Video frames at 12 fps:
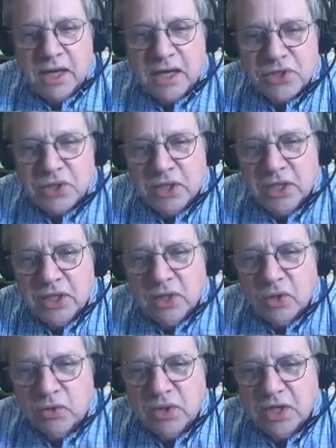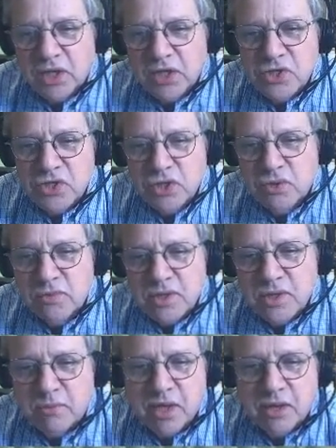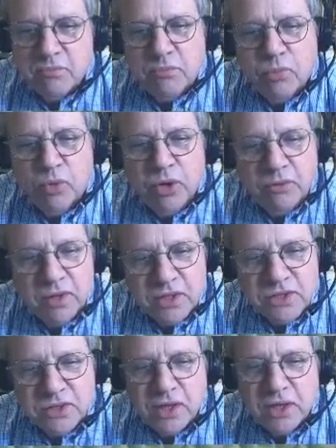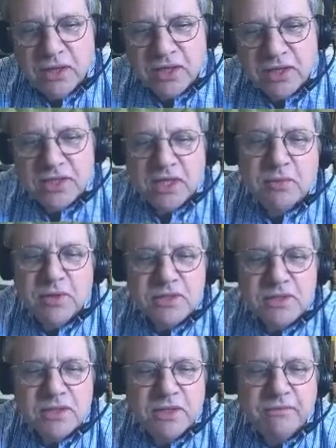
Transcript: actually only consumes about point, that's okay, next slide, please,